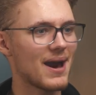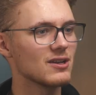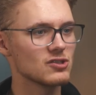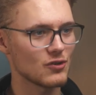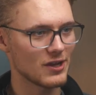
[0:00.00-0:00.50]

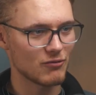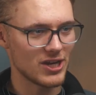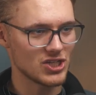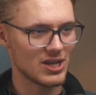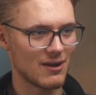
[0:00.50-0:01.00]
Panasonic
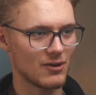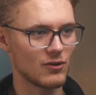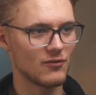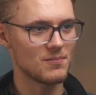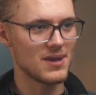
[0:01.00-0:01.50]
reached out
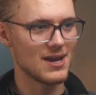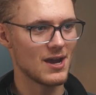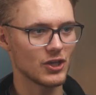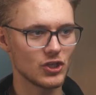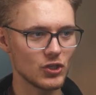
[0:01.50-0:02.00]
and offered me
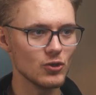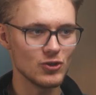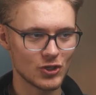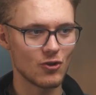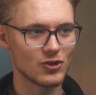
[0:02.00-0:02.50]
a
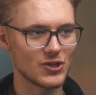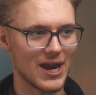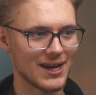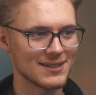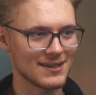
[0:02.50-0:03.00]
huge
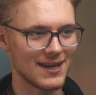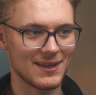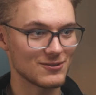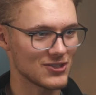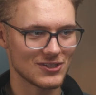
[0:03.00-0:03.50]
contract.
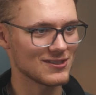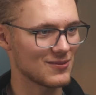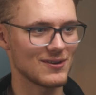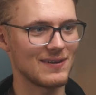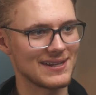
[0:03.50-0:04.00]
And that was just because
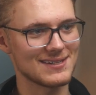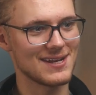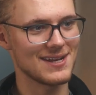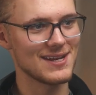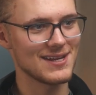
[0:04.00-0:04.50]
I went on
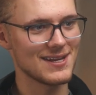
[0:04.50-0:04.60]
LinkedIn.